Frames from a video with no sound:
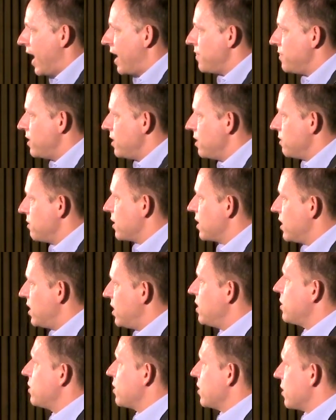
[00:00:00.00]
the
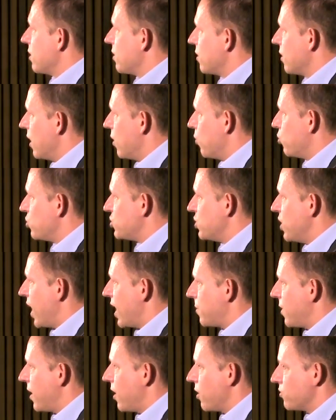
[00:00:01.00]
key thing was
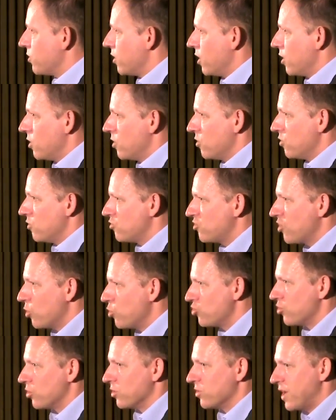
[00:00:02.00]
not about
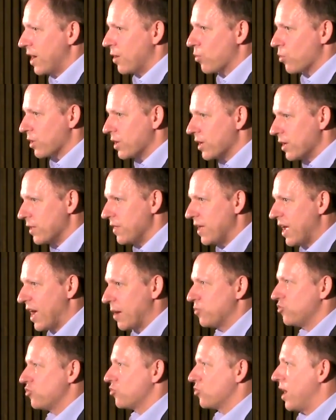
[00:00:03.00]
social networking in the
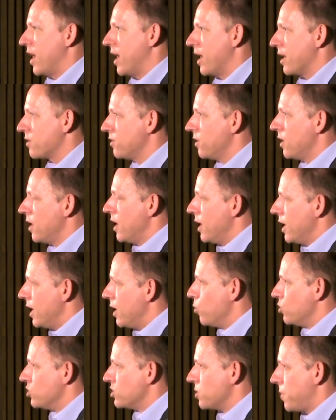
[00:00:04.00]
abstract.
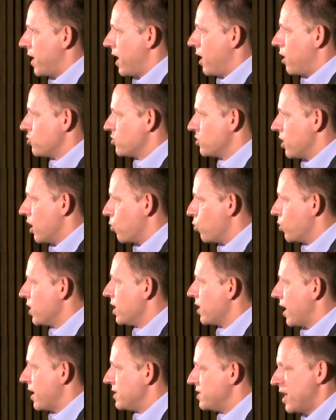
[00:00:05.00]
It was about
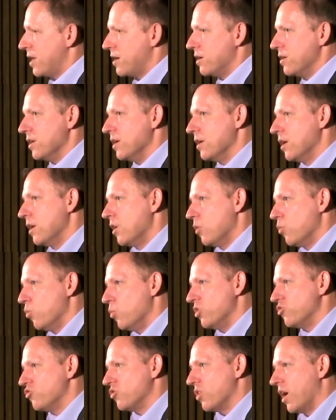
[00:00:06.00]
real identity,
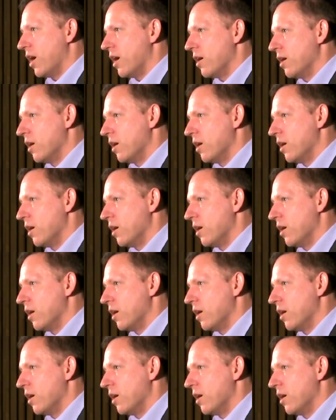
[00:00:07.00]
which